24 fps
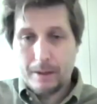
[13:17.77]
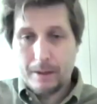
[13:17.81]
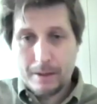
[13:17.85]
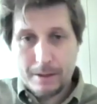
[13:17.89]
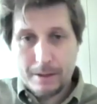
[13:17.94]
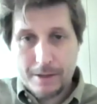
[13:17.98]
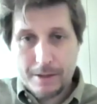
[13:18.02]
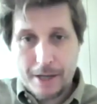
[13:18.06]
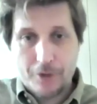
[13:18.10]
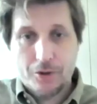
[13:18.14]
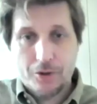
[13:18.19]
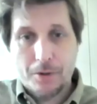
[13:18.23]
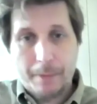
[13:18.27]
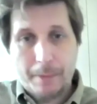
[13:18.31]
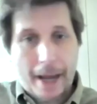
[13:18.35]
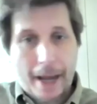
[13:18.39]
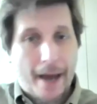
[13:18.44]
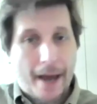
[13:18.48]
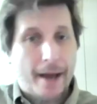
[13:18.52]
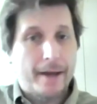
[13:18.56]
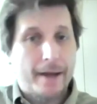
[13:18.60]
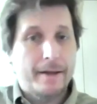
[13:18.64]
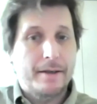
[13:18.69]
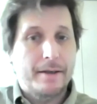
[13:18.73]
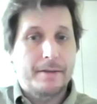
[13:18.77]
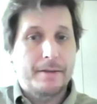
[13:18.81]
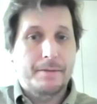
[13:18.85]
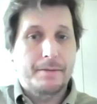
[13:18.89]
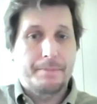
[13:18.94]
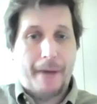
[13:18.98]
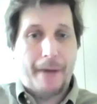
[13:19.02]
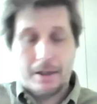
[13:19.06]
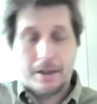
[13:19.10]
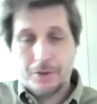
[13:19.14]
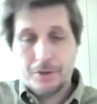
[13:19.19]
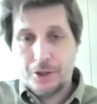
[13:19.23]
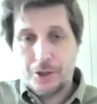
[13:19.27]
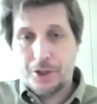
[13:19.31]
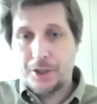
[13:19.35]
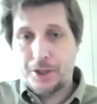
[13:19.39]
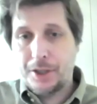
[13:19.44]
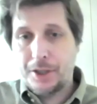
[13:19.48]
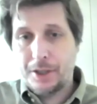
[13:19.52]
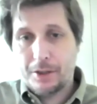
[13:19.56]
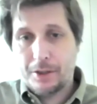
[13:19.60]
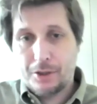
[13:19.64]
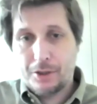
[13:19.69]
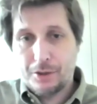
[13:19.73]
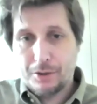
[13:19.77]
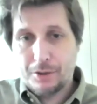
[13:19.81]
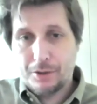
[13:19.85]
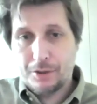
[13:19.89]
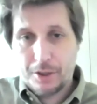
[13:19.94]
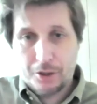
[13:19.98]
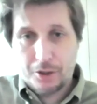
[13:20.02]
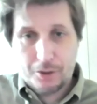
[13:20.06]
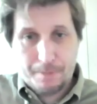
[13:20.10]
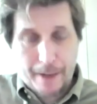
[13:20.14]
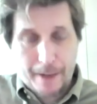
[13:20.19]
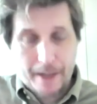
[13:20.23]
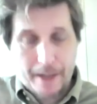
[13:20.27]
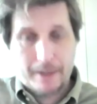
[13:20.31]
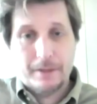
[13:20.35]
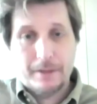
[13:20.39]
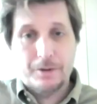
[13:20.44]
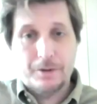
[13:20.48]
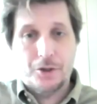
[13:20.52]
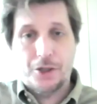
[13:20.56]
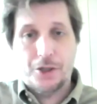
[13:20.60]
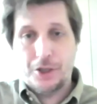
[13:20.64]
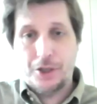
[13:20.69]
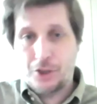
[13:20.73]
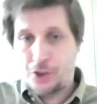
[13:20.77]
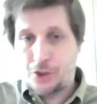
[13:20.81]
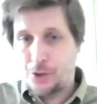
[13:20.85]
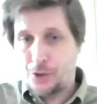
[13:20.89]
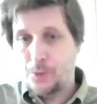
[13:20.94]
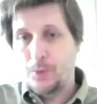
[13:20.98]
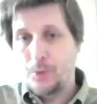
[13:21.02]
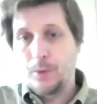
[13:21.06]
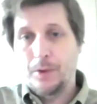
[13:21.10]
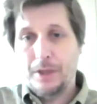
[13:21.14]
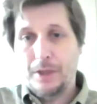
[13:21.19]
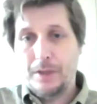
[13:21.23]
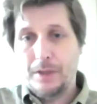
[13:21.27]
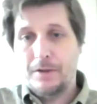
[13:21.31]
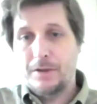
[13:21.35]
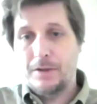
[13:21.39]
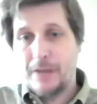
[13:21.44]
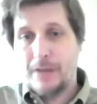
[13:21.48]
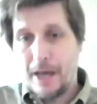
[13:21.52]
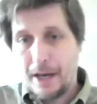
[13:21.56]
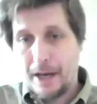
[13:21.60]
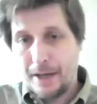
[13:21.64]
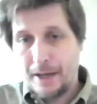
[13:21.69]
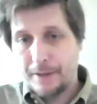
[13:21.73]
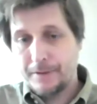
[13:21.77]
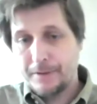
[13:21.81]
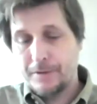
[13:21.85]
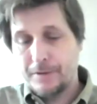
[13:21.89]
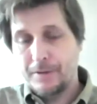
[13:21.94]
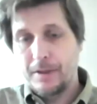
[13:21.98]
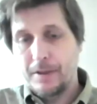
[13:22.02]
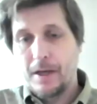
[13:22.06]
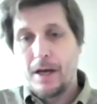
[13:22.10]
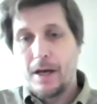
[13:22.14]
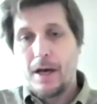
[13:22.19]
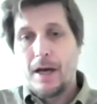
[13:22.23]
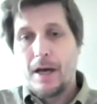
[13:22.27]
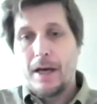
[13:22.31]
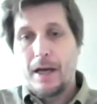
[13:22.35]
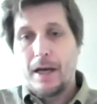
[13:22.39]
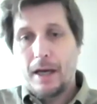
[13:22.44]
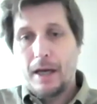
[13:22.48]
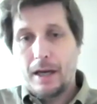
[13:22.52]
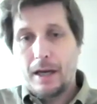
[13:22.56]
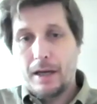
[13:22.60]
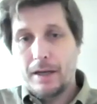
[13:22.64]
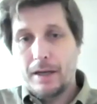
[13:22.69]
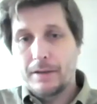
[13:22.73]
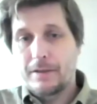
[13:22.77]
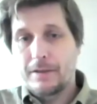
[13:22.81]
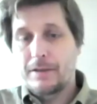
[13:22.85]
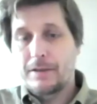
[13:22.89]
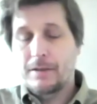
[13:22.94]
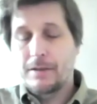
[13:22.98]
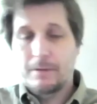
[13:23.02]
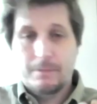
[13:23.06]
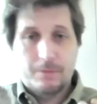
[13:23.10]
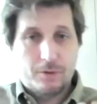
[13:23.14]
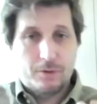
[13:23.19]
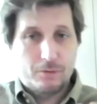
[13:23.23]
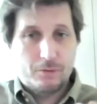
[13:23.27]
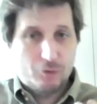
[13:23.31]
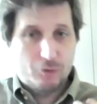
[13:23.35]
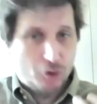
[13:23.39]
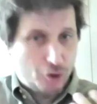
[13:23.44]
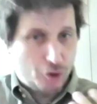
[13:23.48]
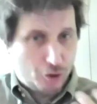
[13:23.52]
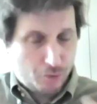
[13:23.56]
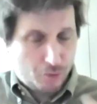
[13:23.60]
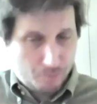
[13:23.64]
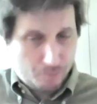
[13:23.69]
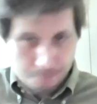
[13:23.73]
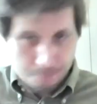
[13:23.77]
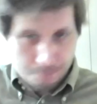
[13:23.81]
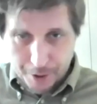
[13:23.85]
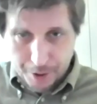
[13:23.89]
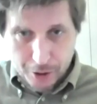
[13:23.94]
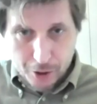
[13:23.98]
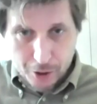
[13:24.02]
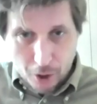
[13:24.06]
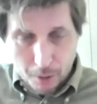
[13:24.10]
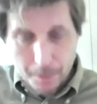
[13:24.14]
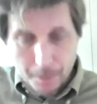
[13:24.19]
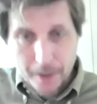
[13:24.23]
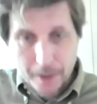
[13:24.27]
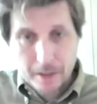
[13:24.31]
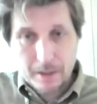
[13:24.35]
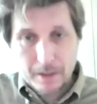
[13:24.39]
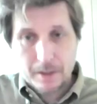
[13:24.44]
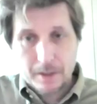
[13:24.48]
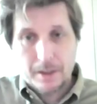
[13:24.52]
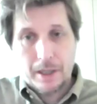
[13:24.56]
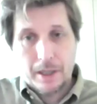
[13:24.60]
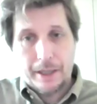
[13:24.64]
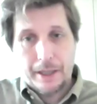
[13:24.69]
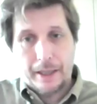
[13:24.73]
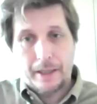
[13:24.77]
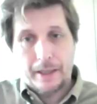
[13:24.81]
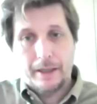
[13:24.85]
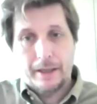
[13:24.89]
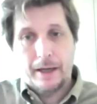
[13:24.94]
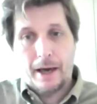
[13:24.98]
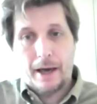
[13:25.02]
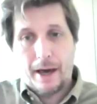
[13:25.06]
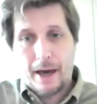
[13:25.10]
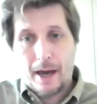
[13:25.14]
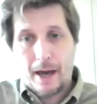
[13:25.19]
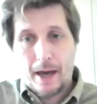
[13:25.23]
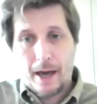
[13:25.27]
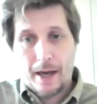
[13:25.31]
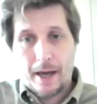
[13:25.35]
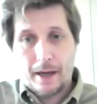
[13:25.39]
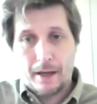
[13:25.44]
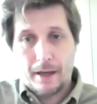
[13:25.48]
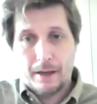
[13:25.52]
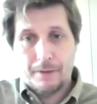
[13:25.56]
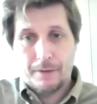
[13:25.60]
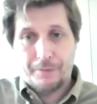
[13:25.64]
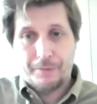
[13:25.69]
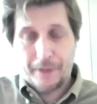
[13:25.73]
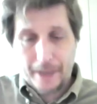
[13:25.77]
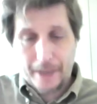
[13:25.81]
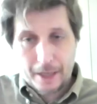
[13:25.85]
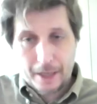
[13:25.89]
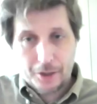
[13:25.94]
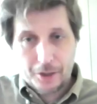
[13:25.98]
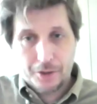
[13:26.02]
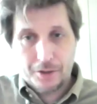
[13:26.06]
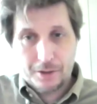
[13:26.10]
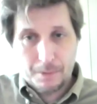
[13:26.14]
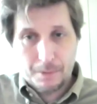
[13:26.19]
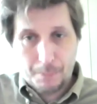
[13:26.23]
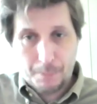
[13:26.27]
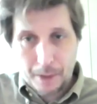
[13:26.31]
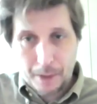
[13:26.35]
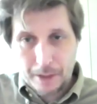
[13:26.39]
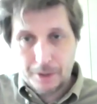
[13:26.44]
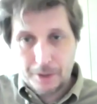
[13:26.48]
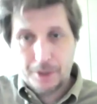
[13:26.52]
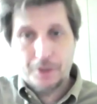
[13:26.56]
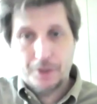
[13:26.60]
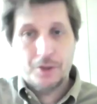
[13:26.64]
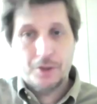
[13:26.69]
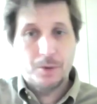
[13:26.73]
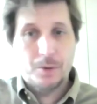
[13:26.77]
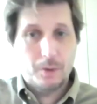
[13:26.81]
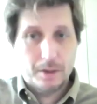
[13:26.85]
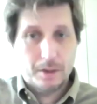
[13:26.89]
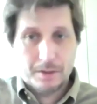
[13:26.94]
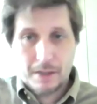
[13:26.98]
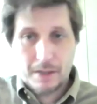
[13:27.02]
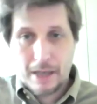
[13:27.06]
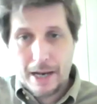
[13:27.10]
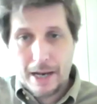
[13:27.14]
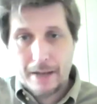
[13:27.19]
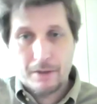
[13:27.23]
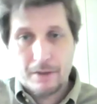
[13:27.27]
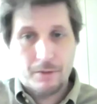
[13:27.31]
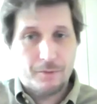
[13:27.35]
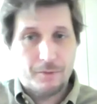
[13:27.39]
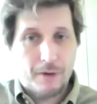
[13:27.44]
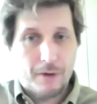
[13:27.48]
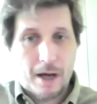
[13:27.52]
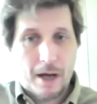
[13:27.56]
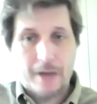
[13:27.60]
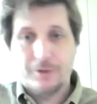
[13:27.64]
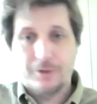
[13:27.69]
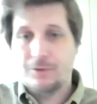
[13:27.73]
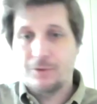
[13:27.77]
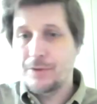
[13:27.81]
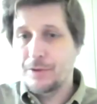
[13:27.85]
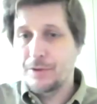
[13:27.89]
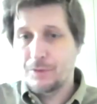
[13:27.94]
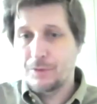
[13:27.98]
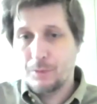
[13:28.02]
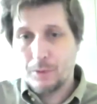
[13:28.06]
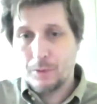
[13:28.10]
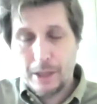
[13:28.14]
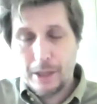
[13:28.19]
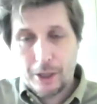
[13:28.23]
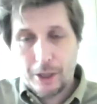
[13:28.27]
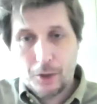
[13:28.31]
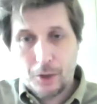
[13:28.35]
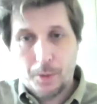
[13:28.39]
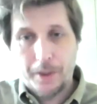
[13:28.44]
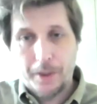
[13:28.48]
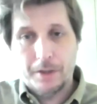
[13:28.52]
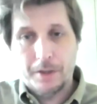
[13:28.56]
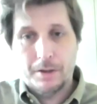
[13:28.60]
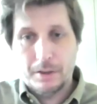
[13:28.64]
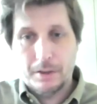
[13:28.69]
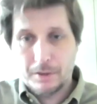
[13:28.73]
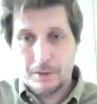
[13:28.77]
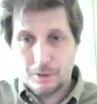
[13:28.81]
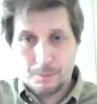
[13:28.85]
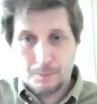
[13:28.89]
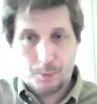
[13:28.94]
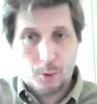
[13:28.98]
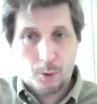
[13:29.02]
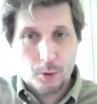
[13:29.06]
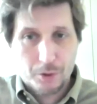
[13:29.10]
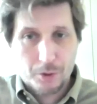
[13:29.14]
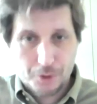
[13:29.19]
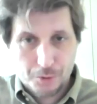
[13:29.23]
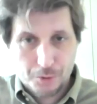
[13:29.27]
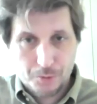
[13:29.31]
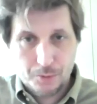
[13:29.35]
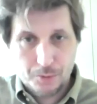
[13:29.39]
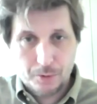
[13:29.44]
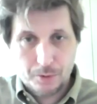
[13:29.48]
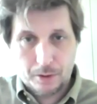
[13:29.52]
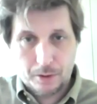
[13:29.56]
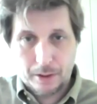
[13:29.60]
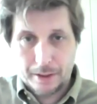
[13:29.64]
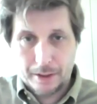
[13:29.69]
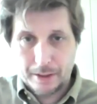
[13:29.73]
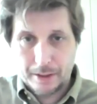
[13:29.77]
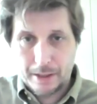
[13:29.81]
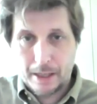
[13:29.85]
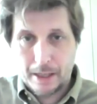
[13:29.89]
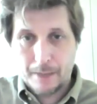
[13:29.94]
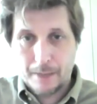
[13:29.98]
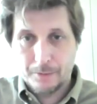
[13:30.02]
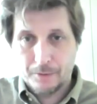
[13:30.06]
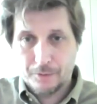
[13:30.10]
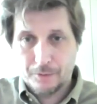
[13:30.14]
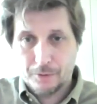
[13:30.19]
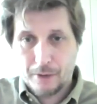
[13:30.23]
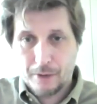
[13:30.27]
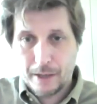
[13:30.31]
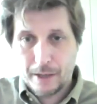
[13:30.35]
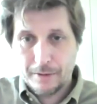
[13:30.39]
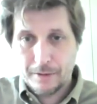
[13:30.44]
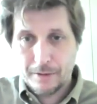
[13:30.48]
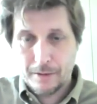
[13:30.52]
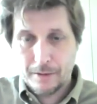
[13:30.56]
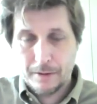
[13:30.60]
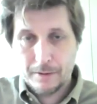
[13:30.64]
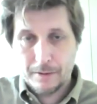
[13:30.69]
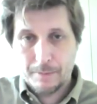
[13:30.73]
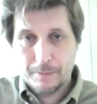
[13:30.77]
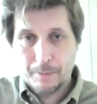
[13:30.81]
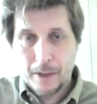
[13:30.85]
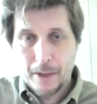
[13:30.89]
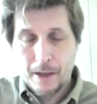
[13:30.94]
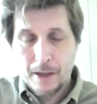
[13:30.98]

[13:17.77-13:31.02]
Central bank balance sheet, the balance sheet tool these days is predominantly a financial stability tool. It's a lender of last resort, liquidity support tool in times of crises.